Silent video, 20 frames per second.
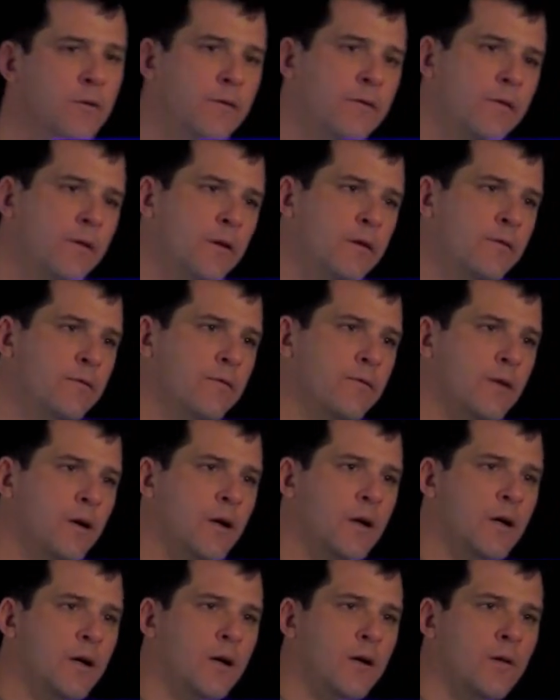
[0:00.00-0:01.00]
instead of
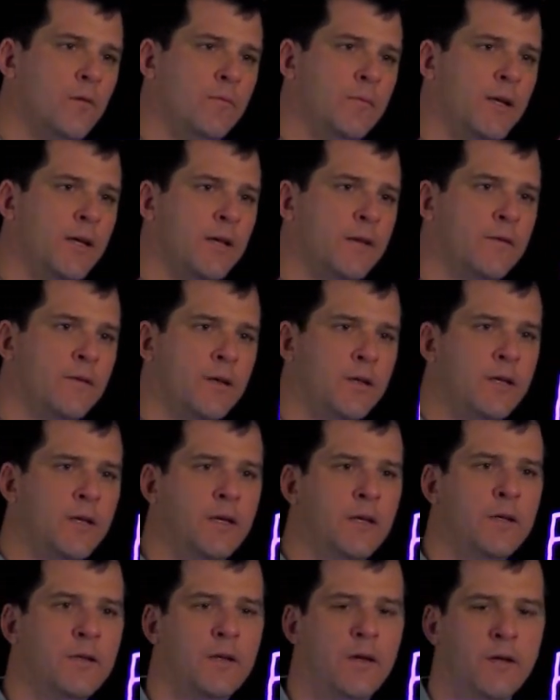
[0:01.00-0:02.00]
making the
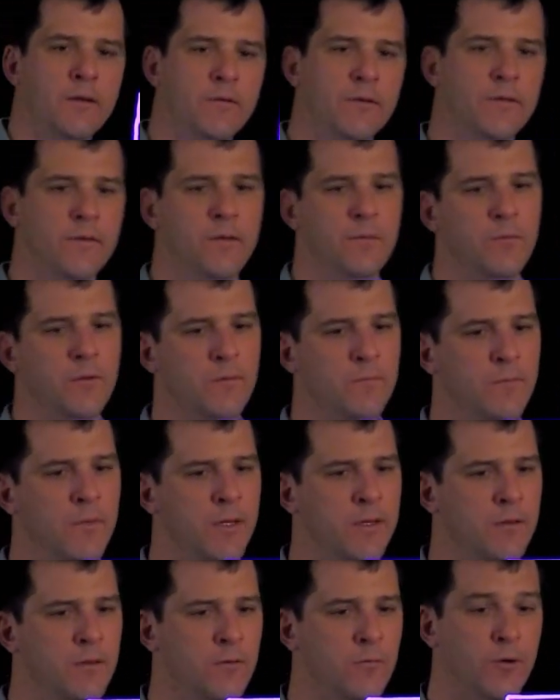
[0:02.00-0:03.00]
gate out of a simple
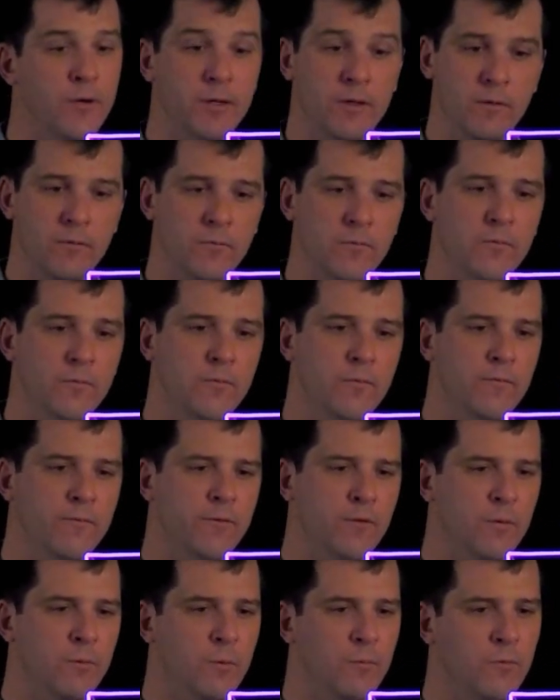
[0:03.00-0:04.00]
metal, we're going to
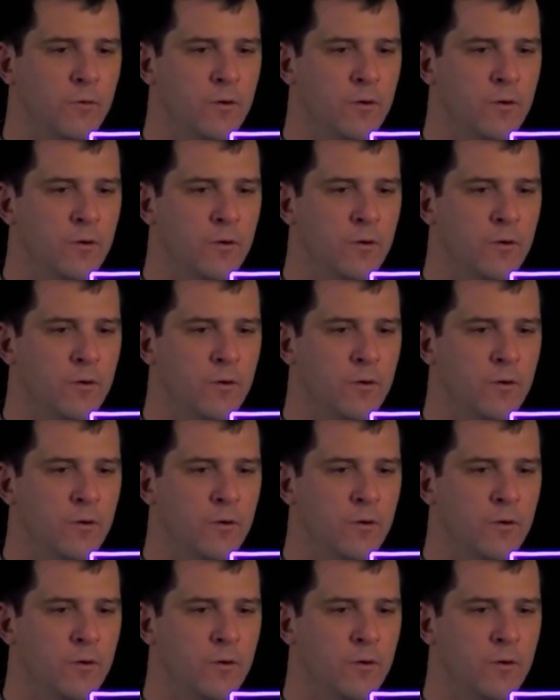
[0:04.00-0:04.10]
form